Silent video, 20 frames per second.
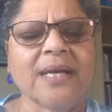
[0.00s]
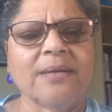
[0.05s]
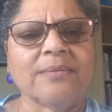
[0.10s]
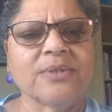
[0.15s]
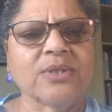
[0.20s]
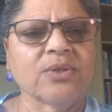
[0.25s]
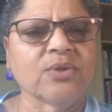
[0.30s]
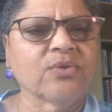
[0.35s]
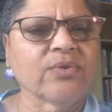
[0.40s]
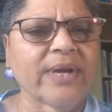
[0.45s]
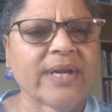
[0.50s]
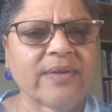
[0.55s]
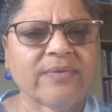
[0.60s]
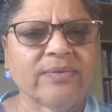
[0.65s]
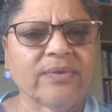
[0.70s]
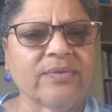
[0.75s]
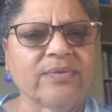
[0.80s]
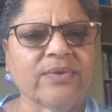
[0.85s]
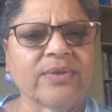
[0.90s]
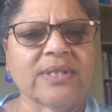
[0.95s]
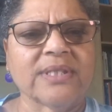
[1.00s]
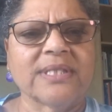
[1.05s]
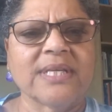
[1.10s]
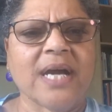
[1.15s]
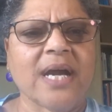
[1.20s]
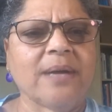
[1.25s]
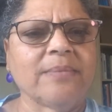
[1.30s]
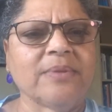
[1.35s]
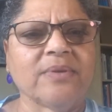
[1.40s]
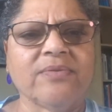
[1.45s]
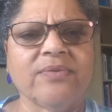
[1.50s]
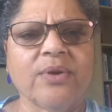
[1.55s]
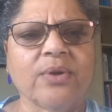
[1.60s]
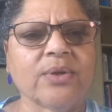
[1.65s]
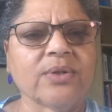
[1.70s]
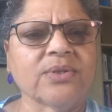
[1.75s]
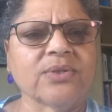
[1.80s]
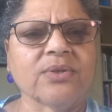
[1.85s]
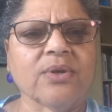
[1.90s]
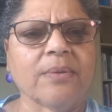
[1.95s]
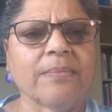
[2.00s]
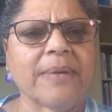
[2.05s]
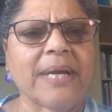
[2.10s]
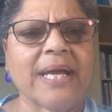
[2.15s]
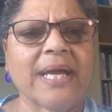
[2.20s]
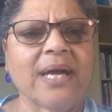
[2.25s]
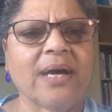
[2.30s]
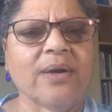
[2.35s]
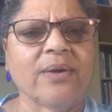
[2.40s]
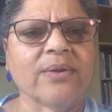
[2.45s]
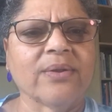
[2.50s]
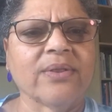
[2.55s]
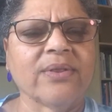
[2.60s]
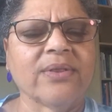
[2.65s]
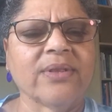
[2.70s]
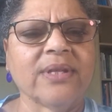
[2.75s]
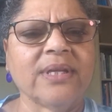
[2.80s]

I'm so grateful for the time to focus on my health.